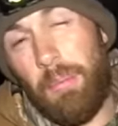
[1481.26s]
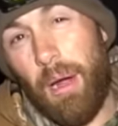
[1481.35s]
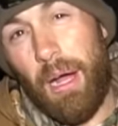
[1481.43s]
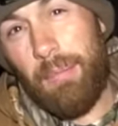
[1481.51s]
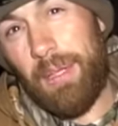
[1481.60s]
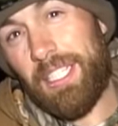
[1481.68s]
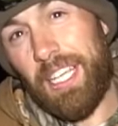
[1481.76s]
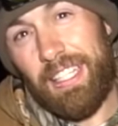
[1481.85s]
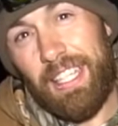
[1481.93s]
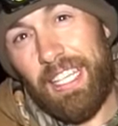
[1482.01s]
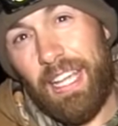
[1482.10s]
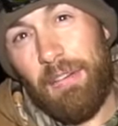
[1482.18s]
problem is i
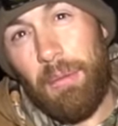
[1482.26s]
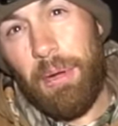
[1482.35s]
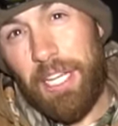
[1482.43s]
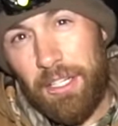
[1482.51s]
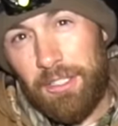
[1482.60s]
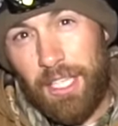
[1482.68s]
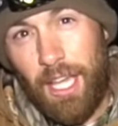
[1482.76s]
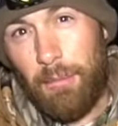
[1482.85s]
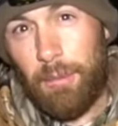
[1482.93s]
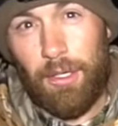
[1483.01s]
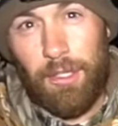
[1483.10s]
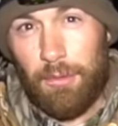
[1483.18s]
think everybody else
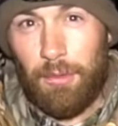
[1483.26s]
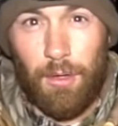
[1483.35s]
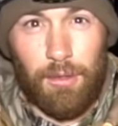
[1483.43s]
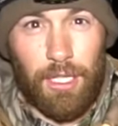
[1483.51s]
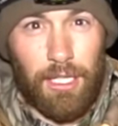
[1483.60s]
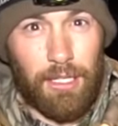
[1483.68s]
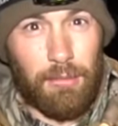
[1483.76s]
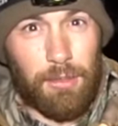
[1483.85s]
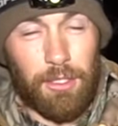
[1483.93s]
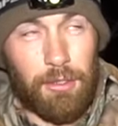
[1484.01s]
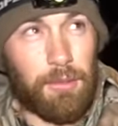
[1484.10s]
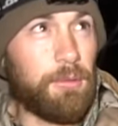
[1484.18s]
camped on this road can hear them
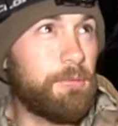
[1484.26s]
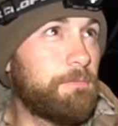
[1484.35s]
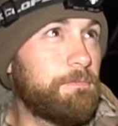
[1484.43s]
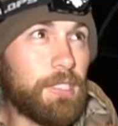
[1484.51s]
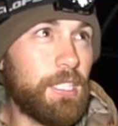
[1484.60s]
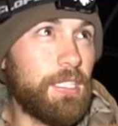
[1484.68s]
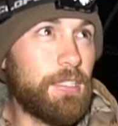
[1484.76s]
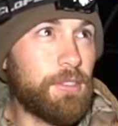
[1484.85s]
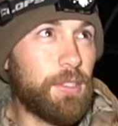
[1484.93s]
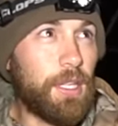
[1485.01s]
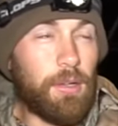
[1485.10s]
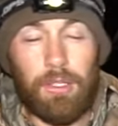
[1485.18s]
too
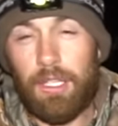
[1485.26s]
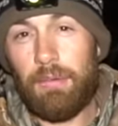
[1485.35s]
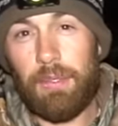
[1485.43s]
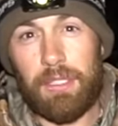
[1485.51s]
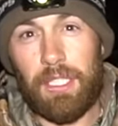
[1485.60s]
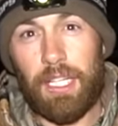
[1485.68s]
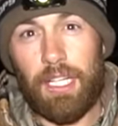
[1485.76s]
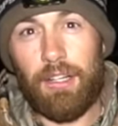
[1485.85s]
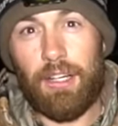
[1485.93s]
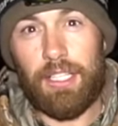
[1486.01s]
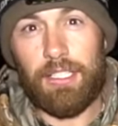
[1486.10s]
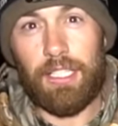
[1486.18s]
so that will give us an
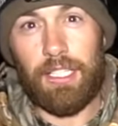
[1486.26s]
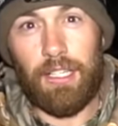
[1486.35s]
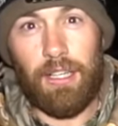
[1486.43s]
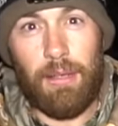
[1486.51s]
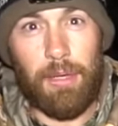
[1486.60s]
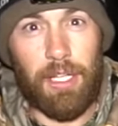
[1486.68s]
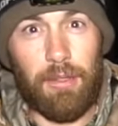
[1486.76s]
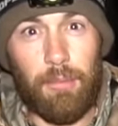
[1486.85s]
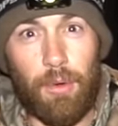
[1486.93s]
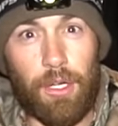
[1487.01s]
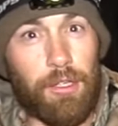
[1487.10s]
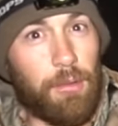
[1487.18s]
interesting dilemma in the
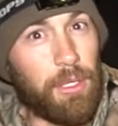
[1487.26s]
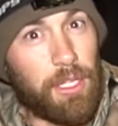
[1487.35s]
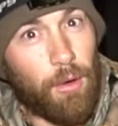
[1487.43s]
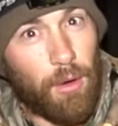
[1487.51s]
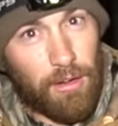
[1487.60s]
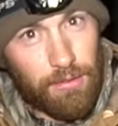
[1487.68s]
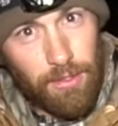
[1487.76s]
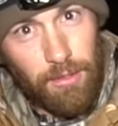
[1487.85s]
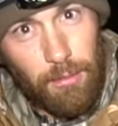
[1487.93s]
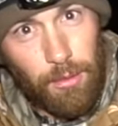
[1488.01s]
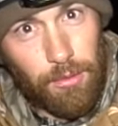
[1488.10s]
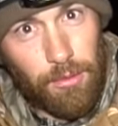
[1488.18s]
morning. Do we go after the
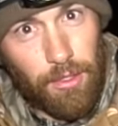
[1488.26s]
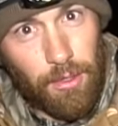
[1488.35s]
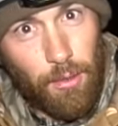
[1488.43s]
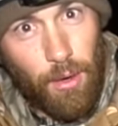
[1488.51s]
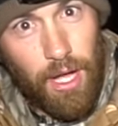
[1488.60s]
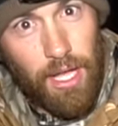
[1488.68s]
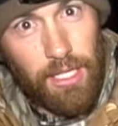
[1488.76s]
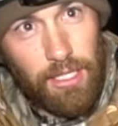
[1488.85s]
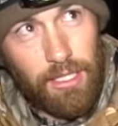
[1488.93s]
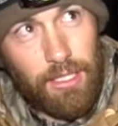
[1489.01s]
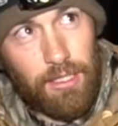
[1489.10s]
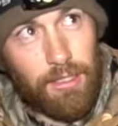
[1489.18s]
bulls that are quiet,
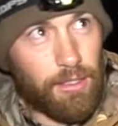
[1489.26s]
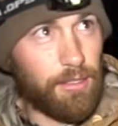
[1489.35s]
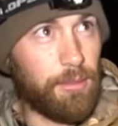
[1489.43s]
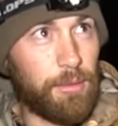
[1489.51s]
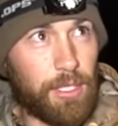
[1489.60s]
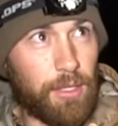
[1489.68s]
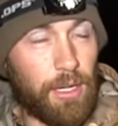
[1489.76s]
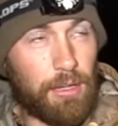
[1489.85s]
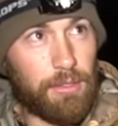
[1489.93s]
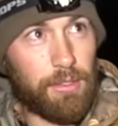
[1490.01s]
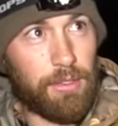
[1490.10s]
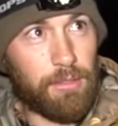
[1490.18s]
or do we go
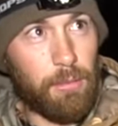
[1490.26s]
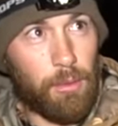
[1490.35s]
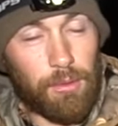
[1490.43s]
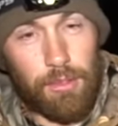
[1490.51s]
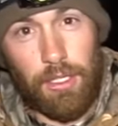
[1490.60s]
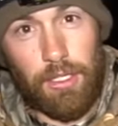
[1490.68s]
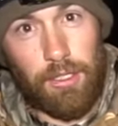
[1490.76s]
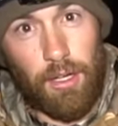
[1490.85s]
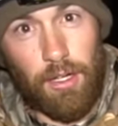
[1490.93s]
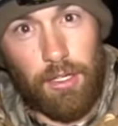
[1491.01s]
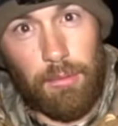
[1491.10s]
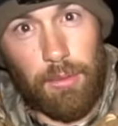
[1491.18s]
after these bulls that are
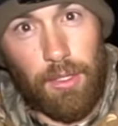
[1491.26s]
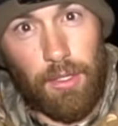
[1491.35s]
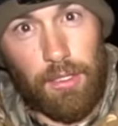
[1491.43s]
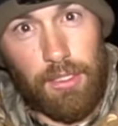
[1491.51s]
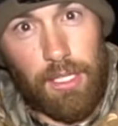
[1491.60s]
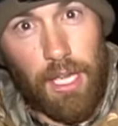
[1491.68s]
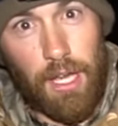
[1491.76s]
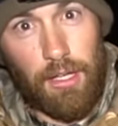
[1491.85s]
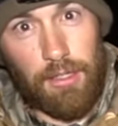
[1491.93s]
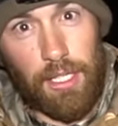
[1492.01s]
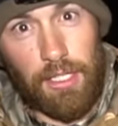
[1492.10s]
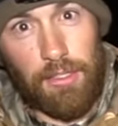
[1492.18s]
talking with all these
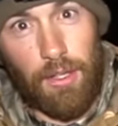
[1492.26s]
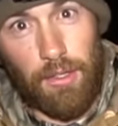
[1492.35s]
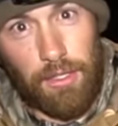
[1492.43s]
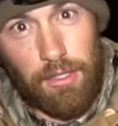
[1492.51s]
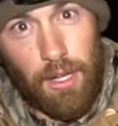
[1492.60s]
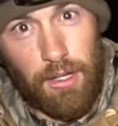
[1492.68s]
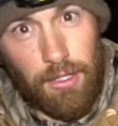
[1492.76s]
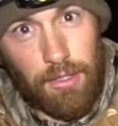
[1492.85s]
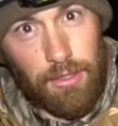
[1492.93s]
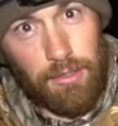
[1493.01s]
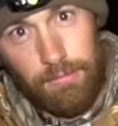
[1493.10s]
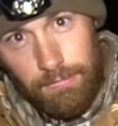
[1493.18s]
cows next to all these
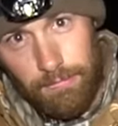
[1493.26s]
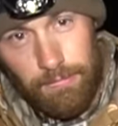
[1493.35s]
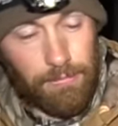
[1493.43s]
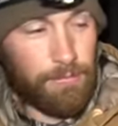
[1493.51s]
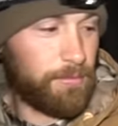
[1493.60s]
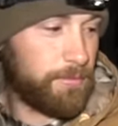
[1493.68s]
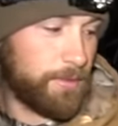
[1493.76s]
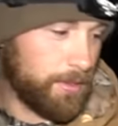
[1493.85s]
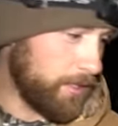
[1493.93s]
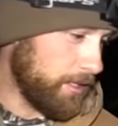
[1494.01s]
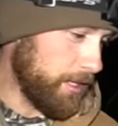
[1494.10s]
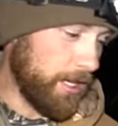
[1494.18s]
hunters?
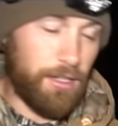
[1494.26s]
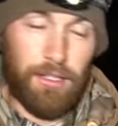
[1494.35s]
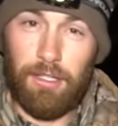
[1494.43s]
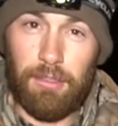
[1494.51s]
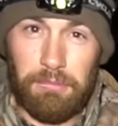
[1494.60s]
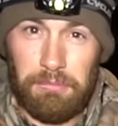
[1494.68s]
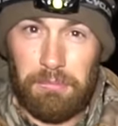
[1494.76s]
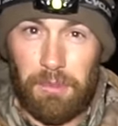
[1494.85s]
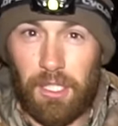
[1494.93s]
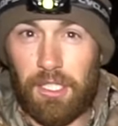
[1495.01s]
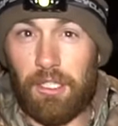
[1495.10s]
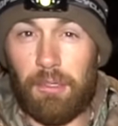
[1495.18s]
I don't know.
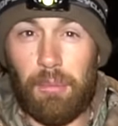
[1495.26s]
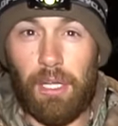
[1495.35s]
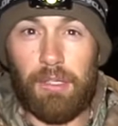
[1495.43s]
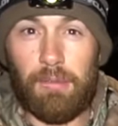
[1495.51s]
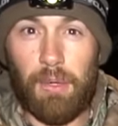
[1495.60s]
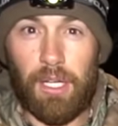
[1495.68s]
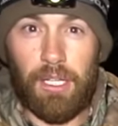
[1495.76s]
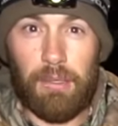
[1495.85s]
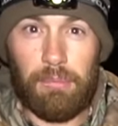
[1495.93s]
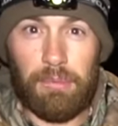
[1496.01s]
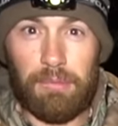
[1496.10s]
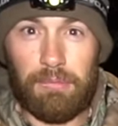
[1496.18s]
We're going to go to bed and wake
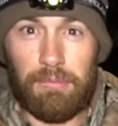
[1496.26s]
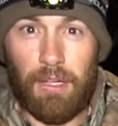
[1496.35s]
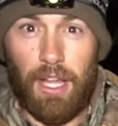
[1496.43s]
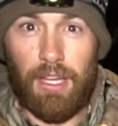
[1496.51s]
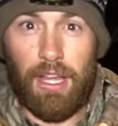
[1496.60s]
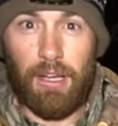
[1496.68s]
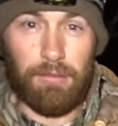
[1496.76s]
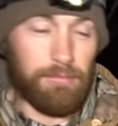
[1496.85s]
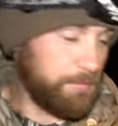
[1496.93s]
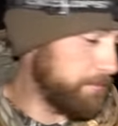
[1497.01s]
up and find out.